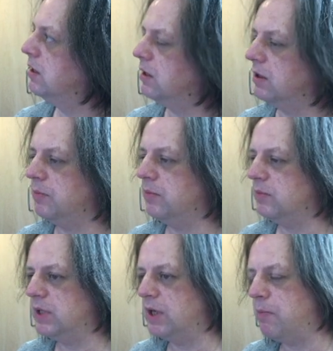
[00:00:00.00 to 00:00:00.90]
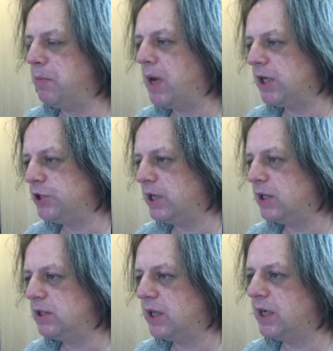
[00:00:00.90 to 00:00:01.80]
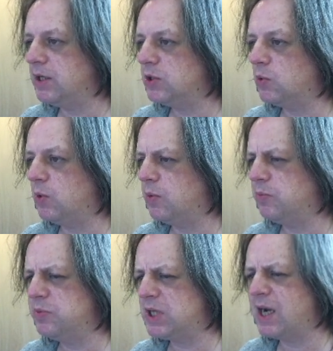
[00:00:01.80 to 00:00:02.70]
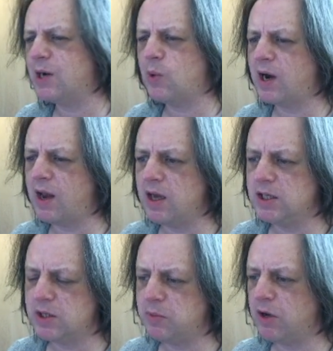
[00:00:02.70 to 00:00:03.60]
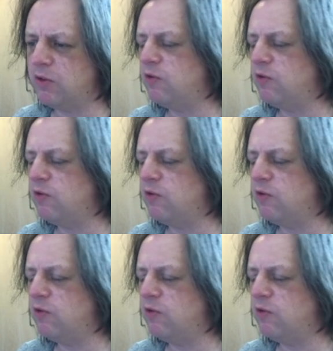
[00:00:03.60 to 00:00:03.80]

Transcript: that I'm imagining things, or psychoanalyzing me on the